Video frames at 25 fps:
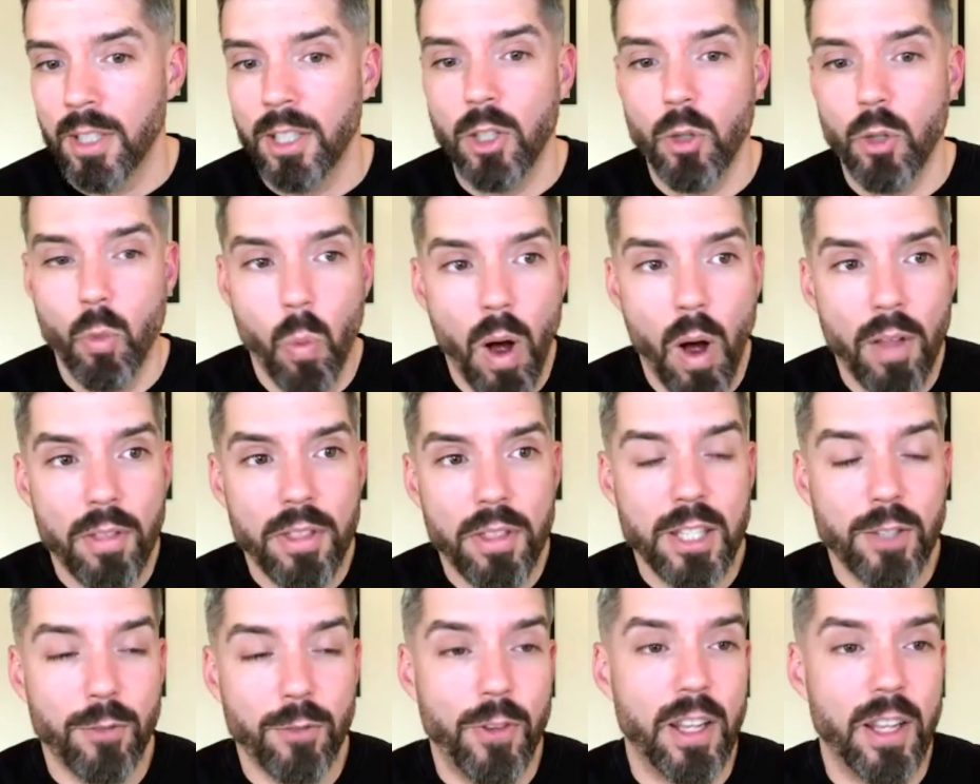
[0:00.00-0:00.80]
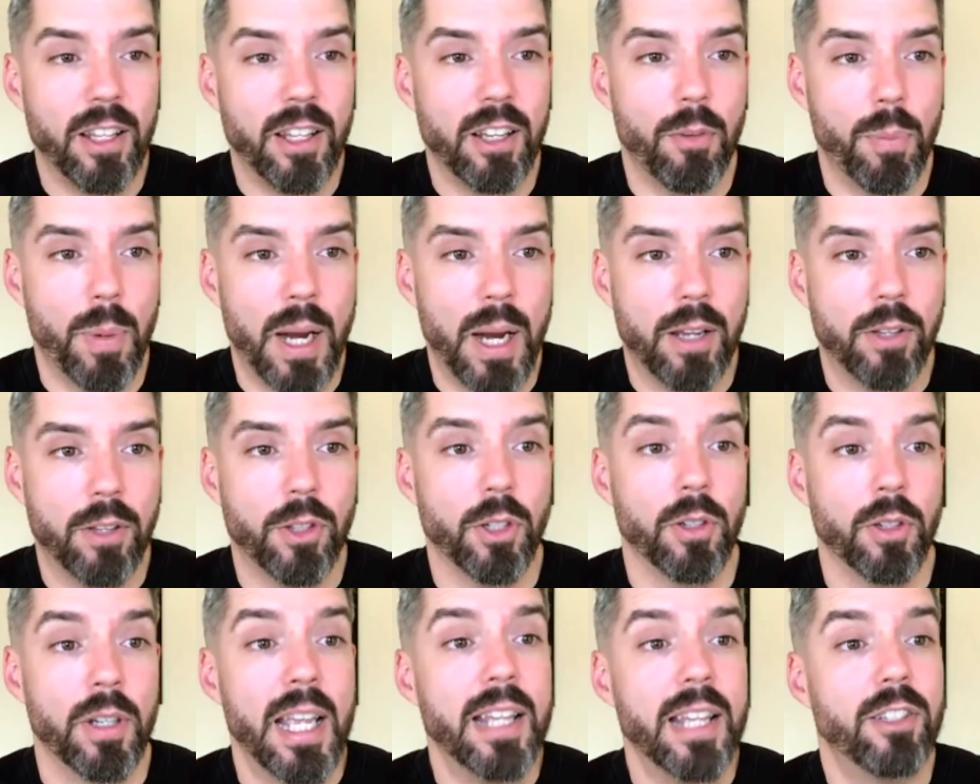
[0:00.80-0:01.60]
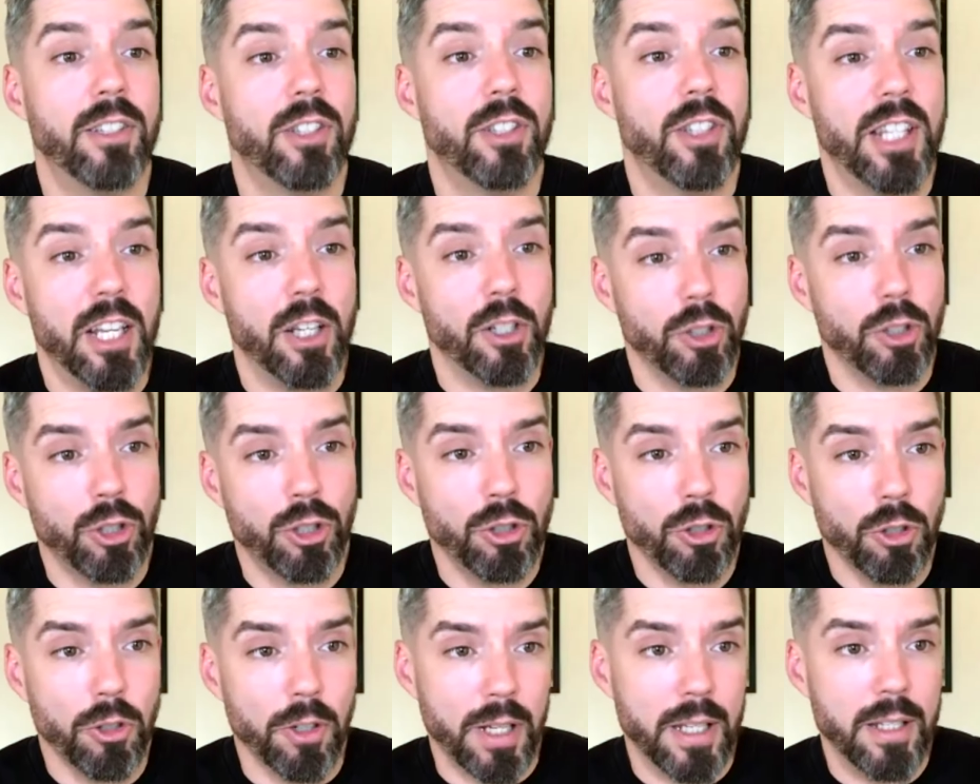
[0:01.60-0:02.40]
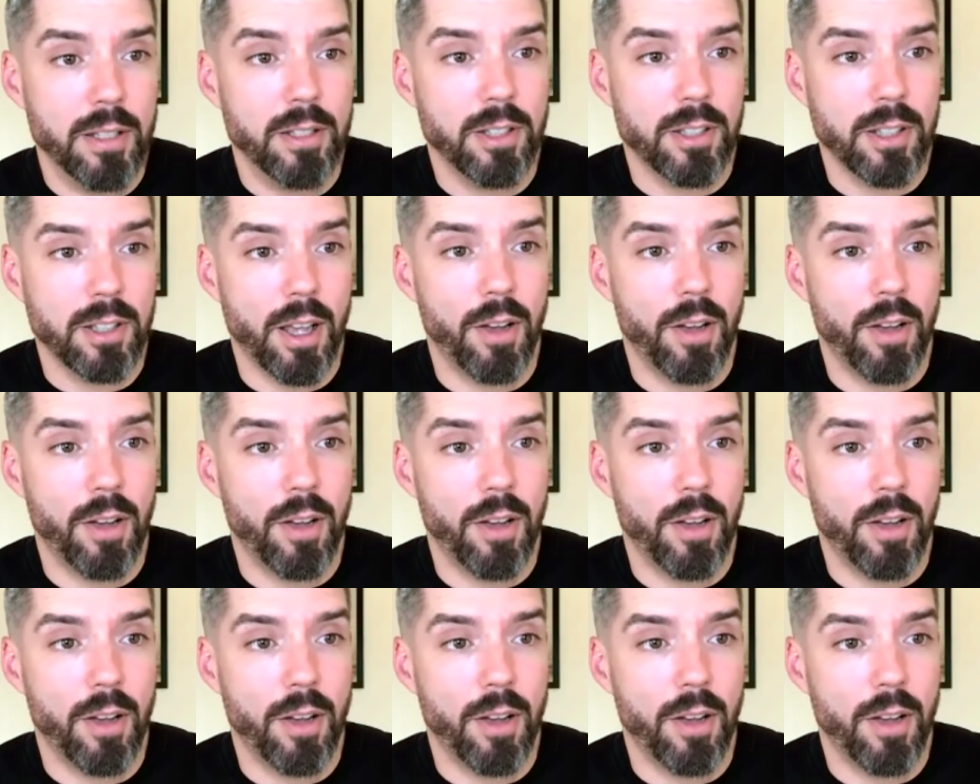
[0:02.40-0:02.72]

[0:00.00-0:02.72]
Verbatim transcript: You want this feeling of breakthrough. It's the assurance